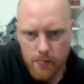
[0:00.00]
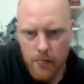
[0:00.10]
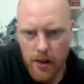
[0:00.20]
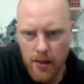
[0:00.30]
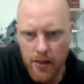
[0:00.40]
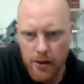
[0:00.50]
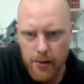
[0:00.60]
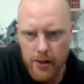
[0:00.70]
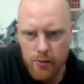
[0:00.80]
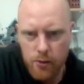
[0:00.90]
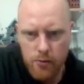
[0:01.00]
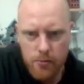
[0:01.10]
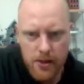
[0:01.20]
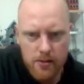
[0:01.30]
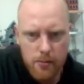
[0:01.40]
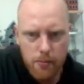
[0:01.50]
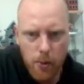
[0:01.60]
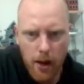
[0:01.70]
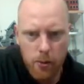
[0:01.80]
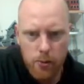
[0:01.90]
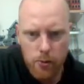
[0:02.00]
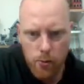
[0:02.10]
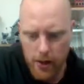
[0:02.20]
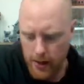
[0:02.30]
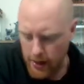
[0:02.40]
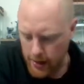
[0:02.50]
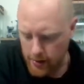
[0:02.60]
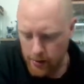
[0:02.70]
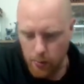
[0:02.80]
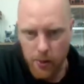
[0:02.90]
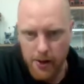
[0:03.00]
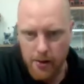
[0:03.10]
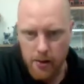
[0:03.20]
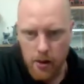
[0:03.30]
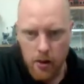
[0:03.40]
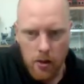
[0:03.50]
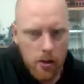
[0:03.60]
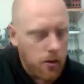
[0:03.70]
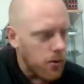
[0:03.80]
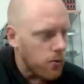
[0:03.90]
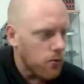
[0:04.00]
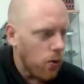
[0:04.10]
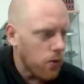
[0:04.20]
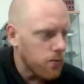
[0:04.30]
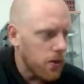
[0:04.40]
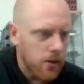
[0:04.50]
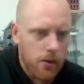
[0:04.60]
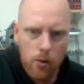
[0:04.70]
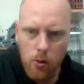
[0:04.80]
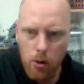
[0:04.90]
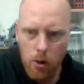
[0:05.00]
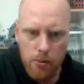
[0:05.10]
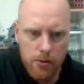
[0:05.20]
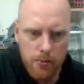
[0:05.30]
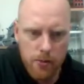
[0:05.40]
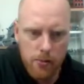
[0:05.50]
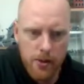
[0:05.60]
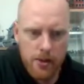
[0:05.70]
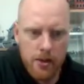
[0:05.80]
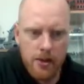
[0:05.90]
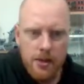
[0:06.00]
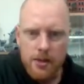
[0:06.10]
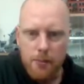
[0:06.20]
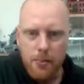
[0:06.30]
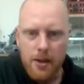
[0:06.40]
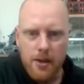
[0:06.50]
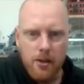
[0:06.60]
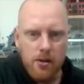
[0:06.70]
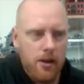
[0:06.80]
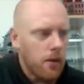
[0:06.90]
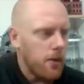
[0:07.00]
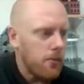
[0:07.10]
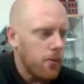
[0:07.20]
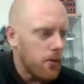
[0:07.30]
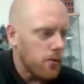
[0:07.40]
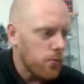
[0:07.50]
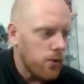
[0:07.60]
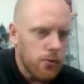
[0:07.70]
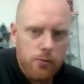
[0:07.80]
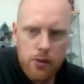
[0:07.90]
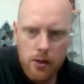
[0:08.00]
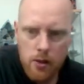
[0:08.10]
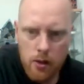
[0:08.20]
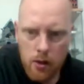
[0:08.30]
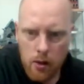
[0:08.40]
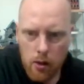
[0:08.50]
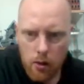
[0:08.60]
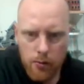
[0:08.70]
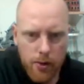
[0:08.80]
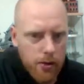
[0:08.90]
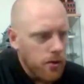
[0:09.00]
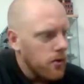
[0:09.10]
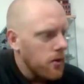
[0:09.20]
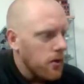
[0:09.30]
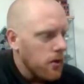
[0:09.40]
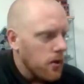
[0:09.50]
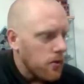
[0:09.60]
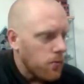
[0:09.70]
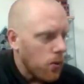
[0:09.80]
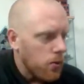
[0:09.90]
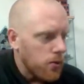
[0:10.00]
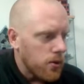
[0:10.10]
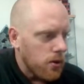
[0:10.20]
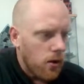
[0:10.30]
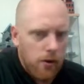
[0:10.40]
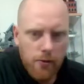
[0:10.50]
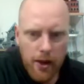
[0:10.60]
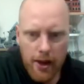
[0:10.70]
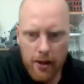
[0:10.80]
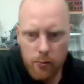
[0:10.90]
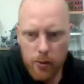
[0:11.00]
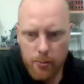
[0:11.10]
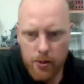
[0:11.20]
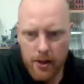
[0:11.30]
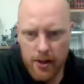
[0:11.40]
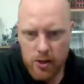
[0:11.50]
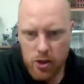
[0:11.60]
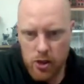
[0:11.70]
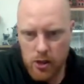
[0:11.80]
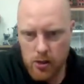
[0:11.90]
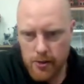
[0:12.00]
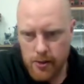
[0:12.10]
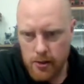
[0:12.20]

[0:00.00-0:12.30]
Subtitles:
And then I've made sure to mix the brown, gray, and red on those orc spearmen or goblin spearmen, depending on how many points we're using. Over there, a small unit of hand weapon and shield